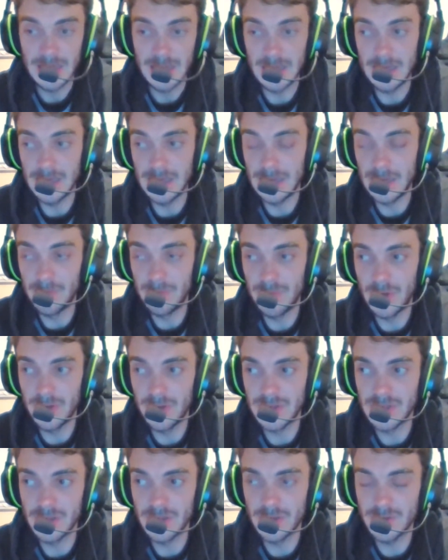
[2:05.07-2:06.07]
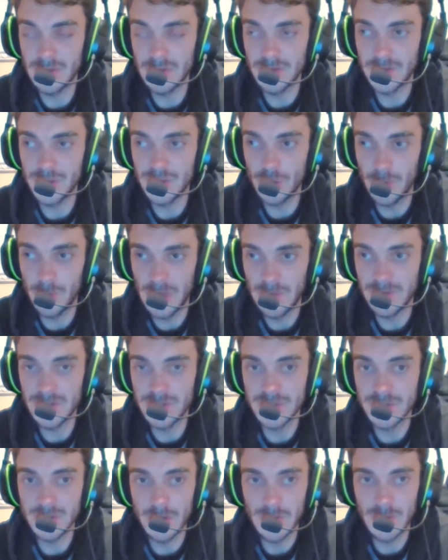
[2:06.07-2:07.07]
But I think the job at
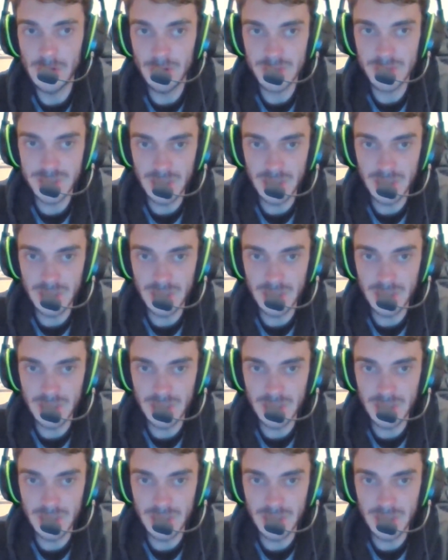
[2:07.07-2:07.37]
Everton is going to be a lot